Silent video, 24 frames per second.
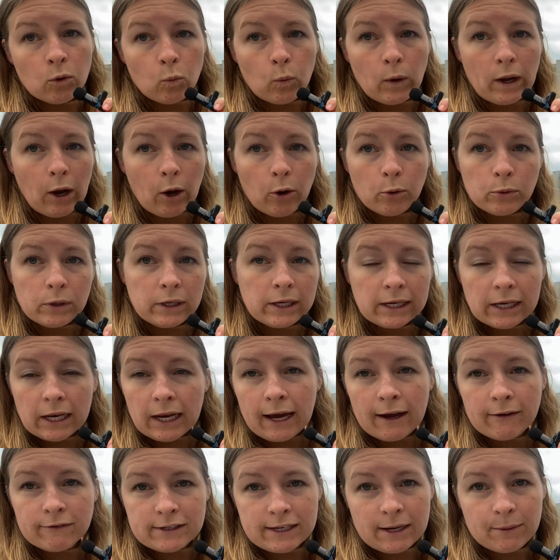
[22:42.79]
We're only going to
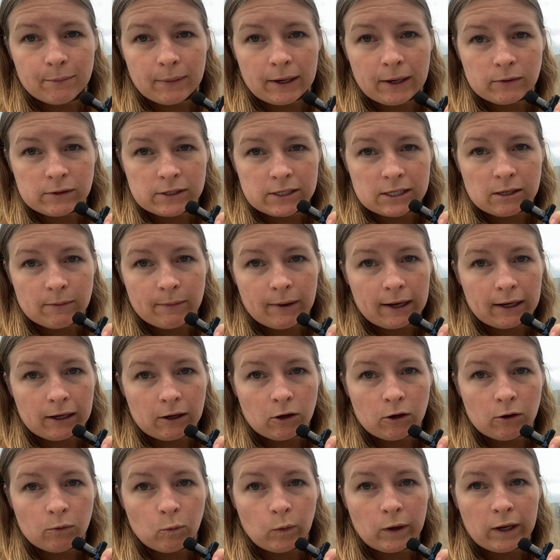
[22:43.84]
have £10 in the bank,
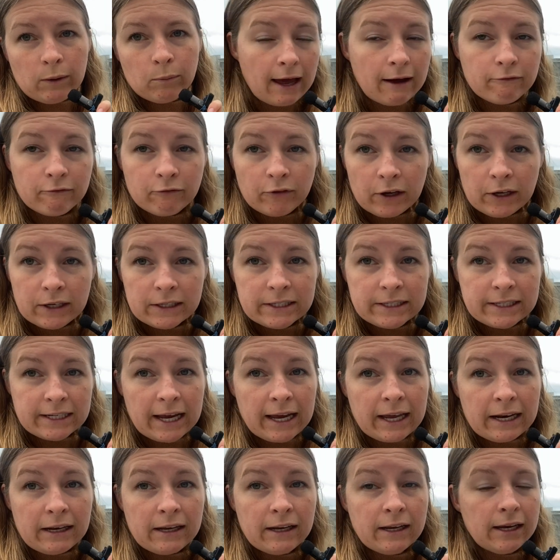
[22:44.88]
aren't we? That first
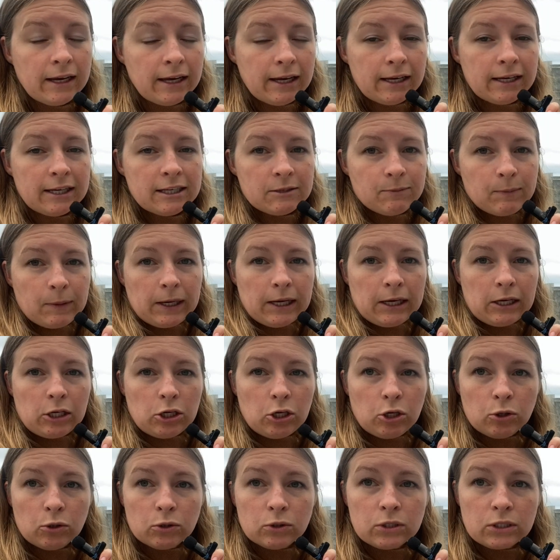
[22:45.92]
10 is being
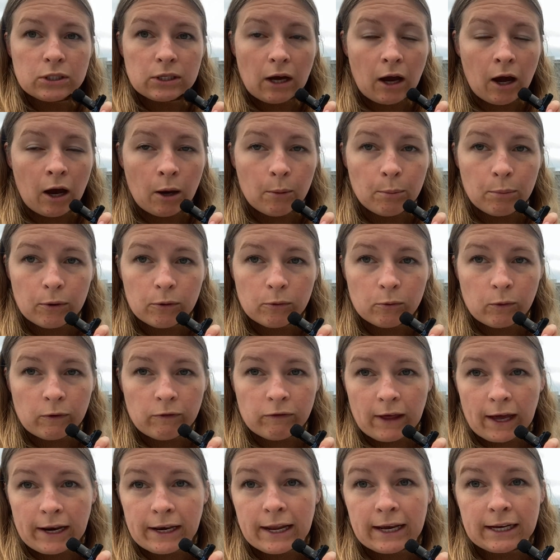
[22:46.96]
used up with
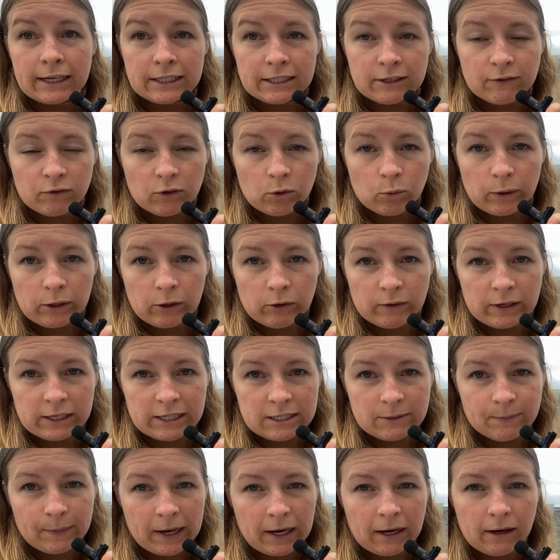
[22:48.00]
that negative that we already
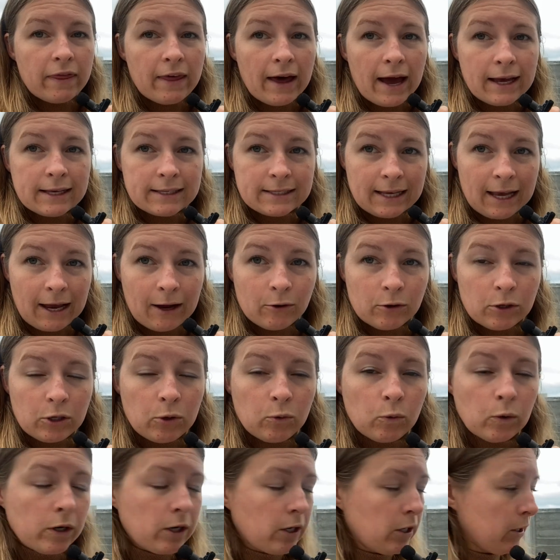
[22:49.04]
spent. That's how you
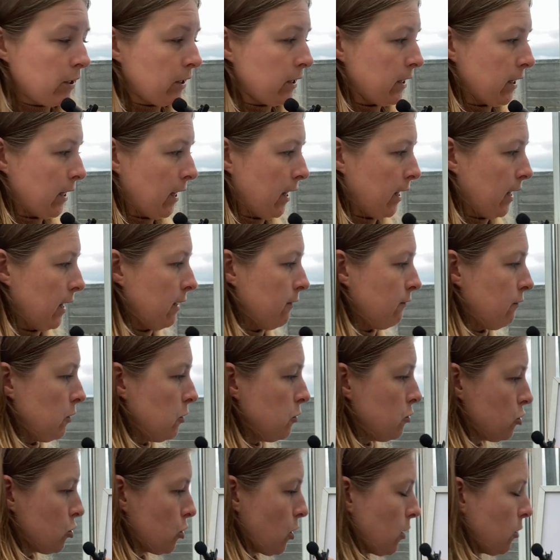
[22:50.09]
want to look at it if you
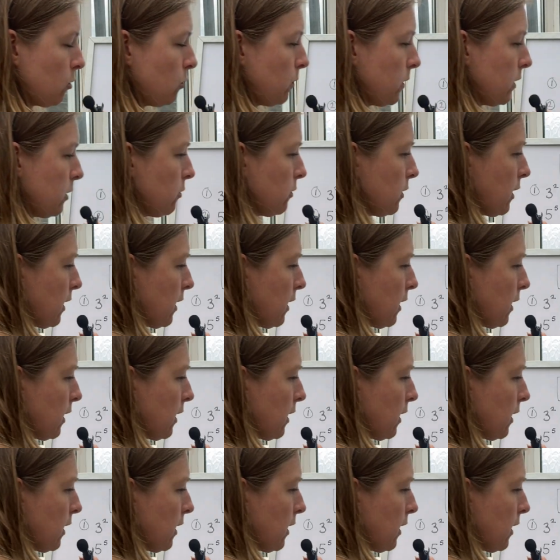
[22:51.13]
struggle with your